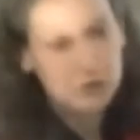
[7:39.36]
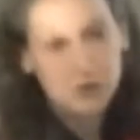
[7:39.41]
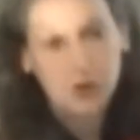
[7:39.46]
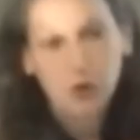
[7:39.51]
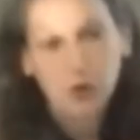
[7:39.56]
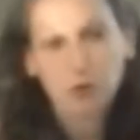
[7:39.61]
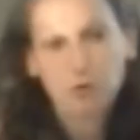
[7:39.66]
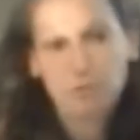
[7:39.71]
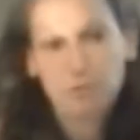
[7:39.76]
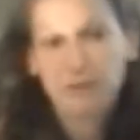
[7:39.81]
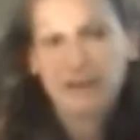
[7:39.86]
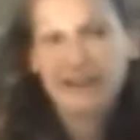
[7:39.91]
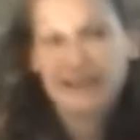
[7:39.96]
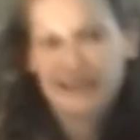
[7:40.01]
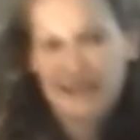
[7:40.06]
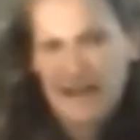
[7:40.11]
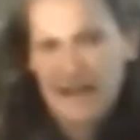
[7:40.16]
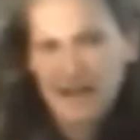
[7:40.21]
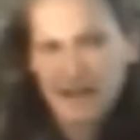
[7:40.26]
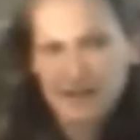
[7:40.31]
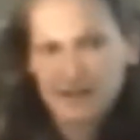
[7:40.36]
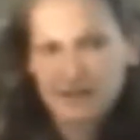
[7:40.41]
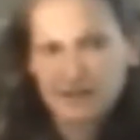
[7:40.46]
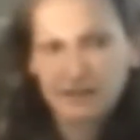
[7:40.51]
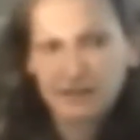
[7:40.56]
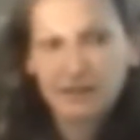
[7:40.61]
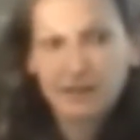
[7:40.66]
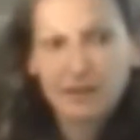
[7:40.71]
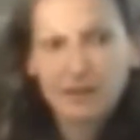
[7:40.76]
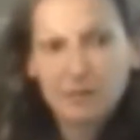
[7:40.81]
called the Million Act
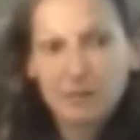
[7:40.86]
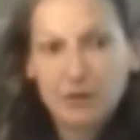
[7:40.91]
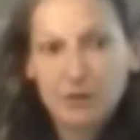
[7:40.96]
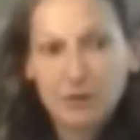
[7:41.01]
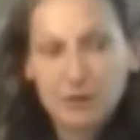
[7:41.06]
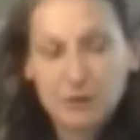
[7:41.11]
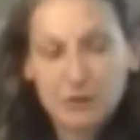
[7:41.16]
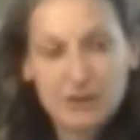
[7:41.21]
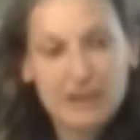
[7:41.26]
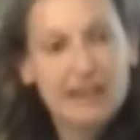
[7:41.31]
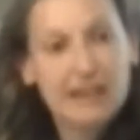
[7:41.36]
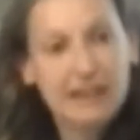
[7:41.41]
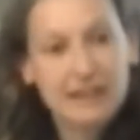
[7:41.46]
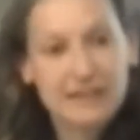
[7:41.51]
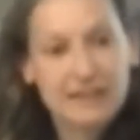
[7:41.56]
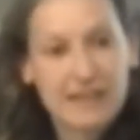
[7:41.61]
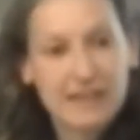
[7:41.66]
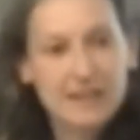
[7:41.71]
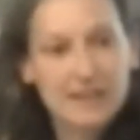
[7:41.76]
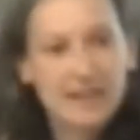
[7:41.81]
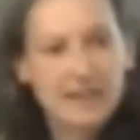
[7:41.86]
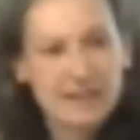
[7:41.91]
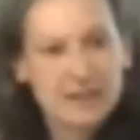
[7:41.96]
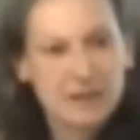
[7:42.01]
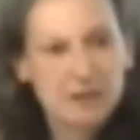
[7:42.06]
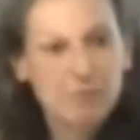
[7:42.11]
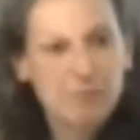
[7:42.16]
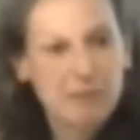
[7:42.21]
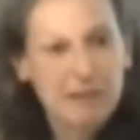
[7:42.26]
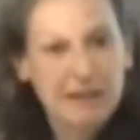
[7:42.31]
because it dedicated
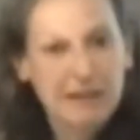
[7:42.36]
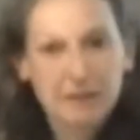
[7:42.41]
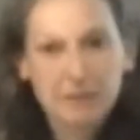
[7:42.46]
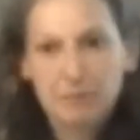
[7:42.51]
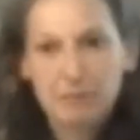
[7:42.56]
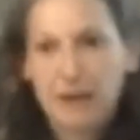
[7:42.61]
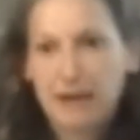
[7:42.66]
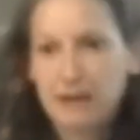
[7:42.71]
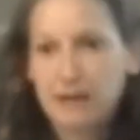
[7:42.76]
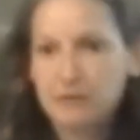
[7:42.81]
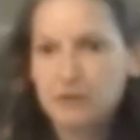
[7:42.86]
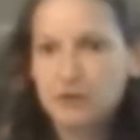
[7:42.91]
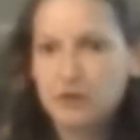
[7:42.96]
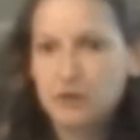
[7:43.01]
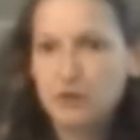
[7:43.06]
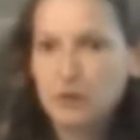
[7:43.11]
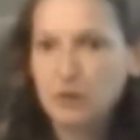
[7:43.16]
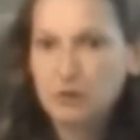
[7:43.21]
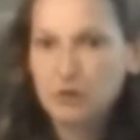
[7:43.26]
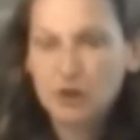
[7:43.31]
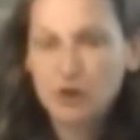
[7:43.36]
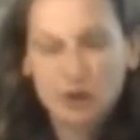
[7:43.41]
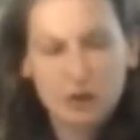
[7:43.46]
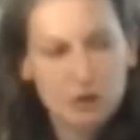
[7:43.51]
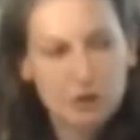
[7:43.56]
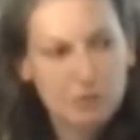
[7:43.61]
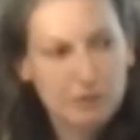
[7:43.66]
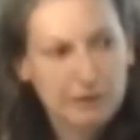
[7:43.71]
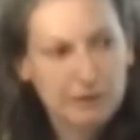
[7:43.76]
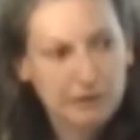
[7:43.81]
£1 million to new
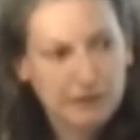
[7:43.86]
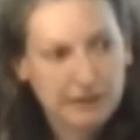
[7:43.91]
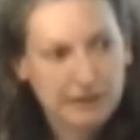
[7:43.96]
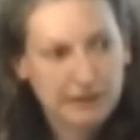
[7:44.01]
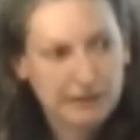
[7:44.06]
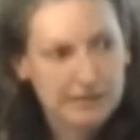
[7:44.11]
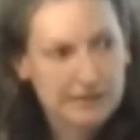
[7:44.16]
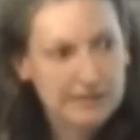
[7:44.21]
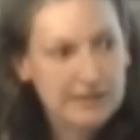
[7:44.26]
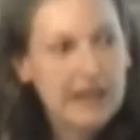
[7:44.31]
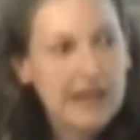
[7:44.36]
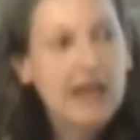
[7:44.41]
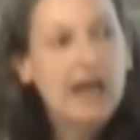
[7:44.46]
church buildings.